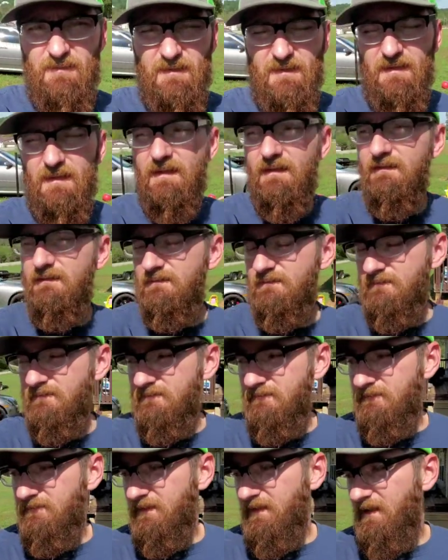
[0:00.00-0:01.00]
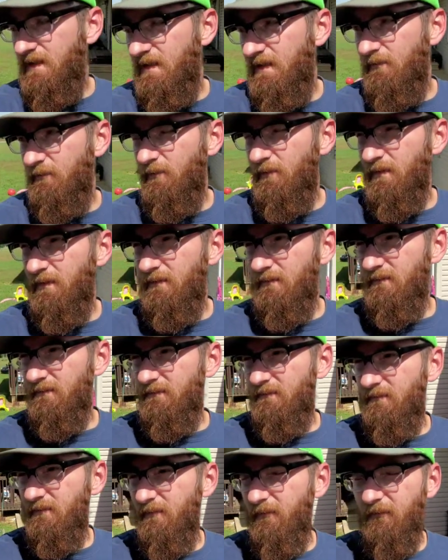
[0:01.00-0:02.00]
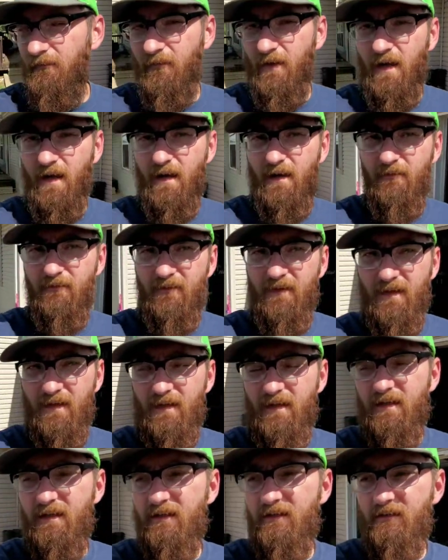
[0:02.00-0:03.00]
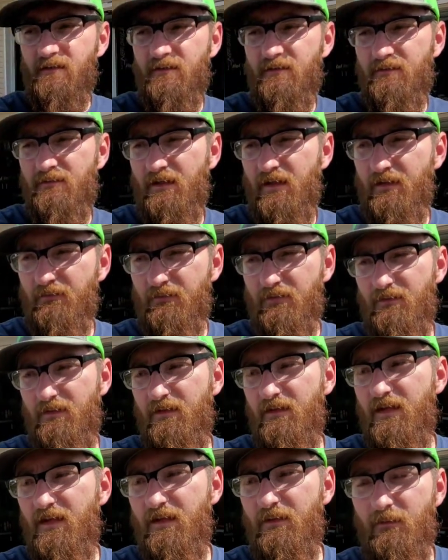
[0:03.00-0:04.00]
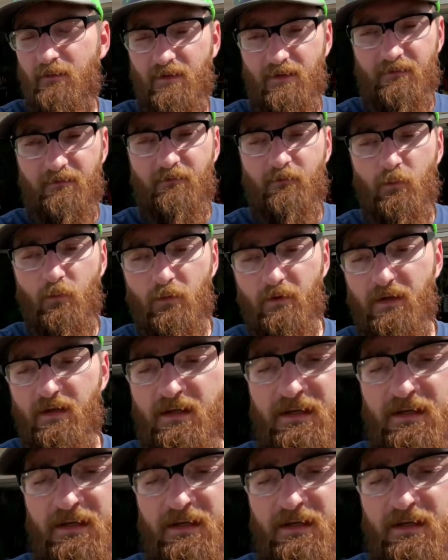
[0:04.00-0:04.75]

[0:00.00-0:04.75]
Uh, we got, what, five days after today. We'll have four